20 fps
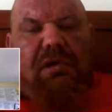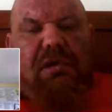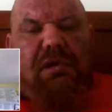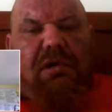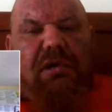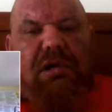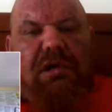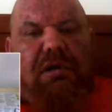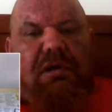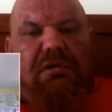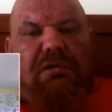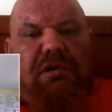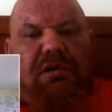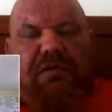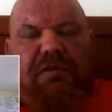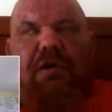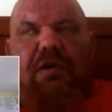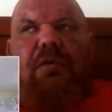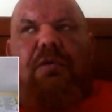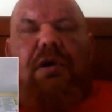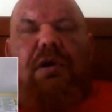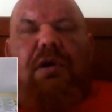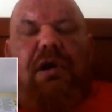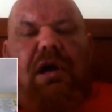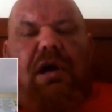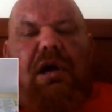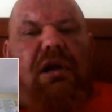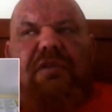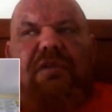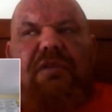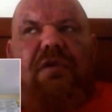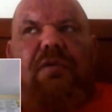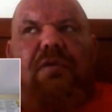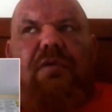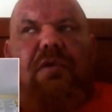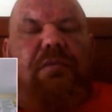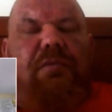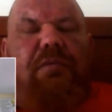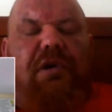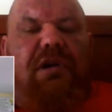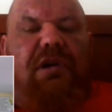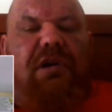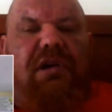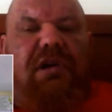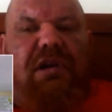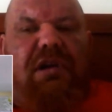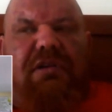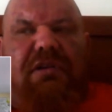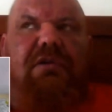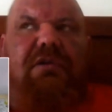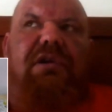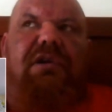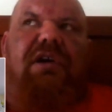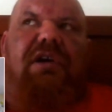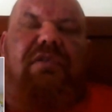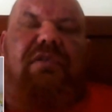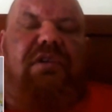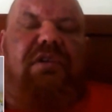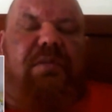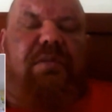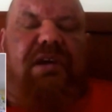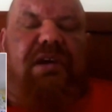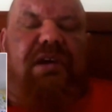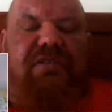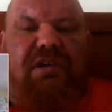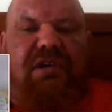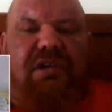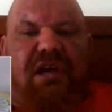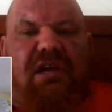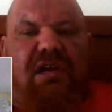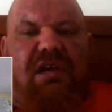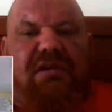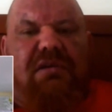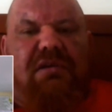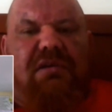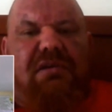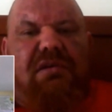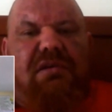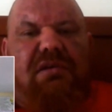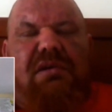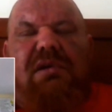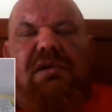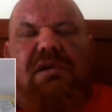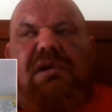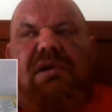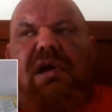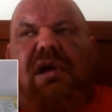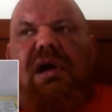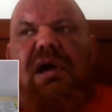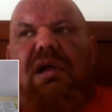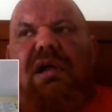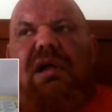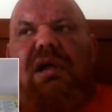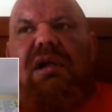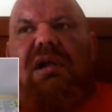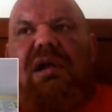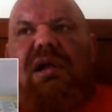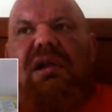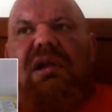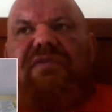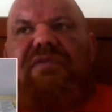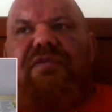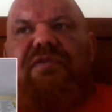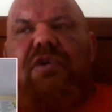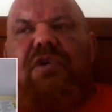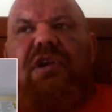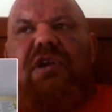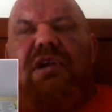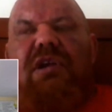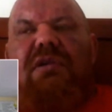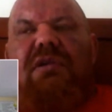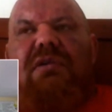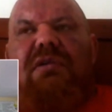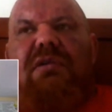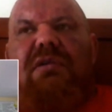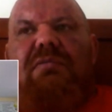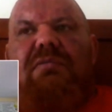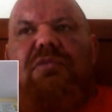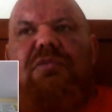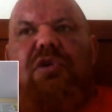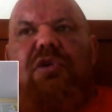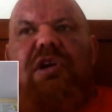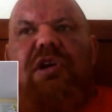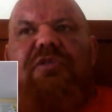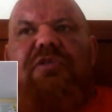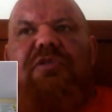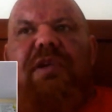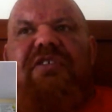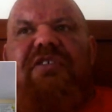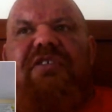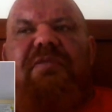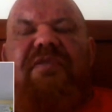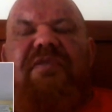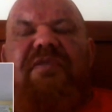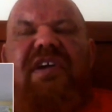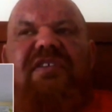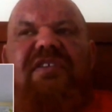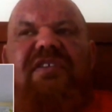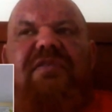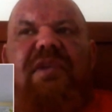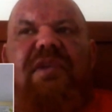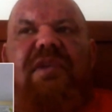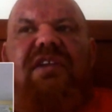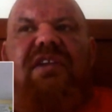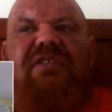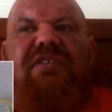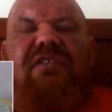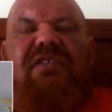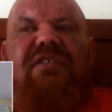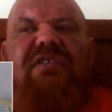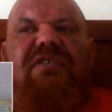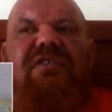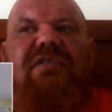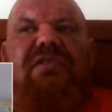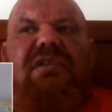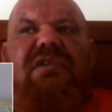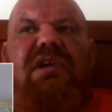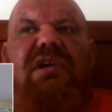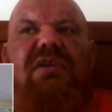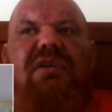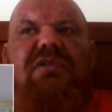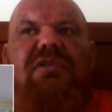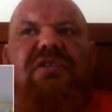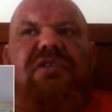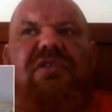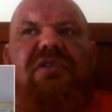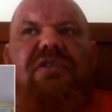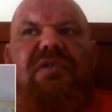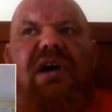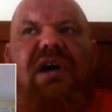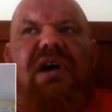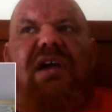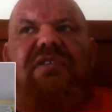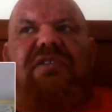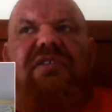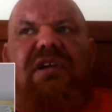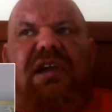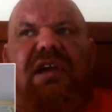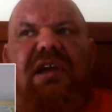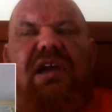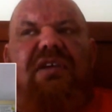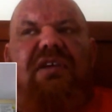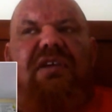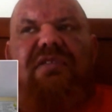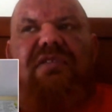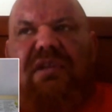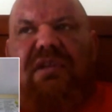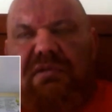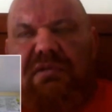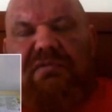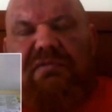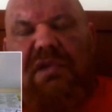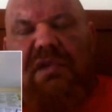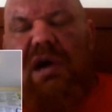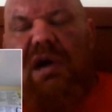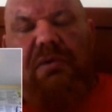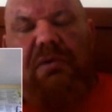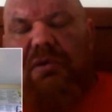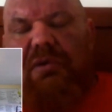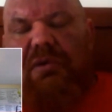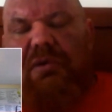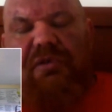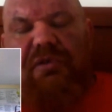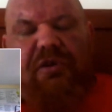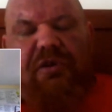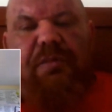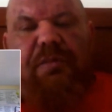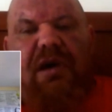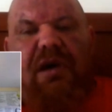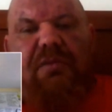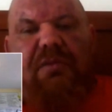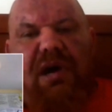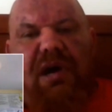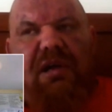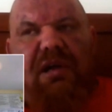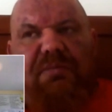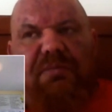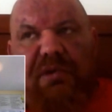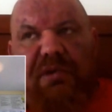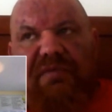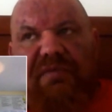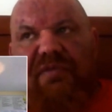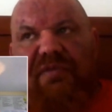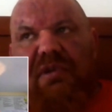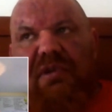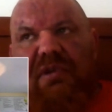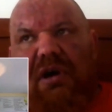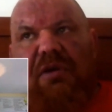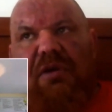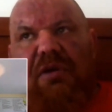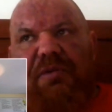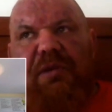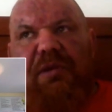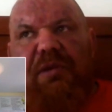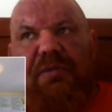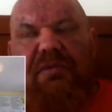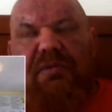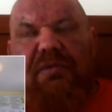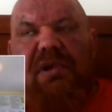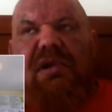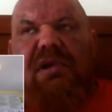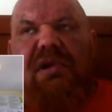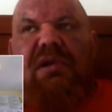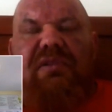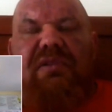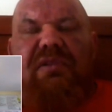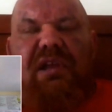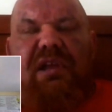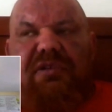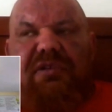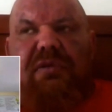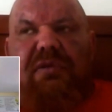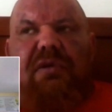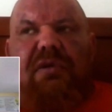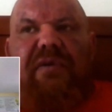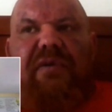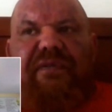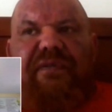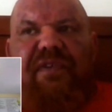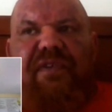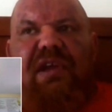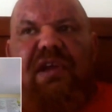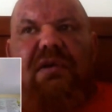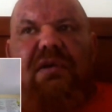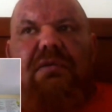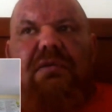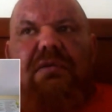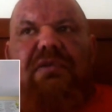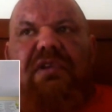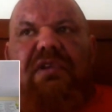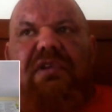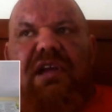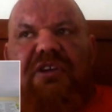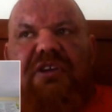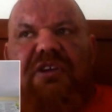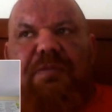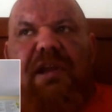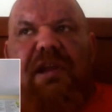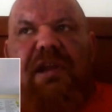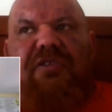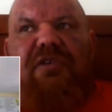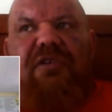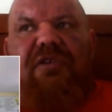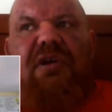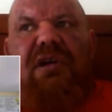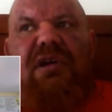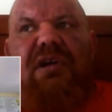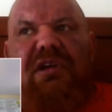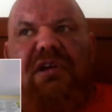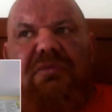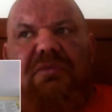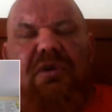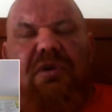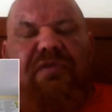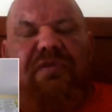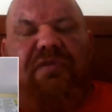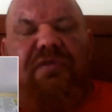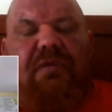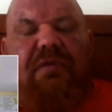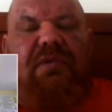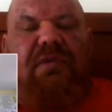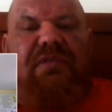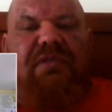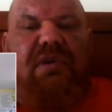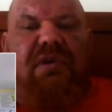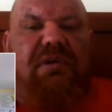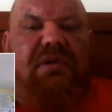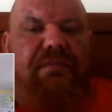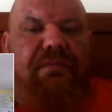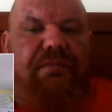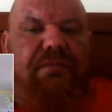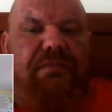You know, you've got one heart, you've got one body, you need to look after it the best you can. And if running more expensive preventive medicines in order to do that is the case, then I would always opt that way. But for a lot of people, they do not feel that the expenditure is worth the return.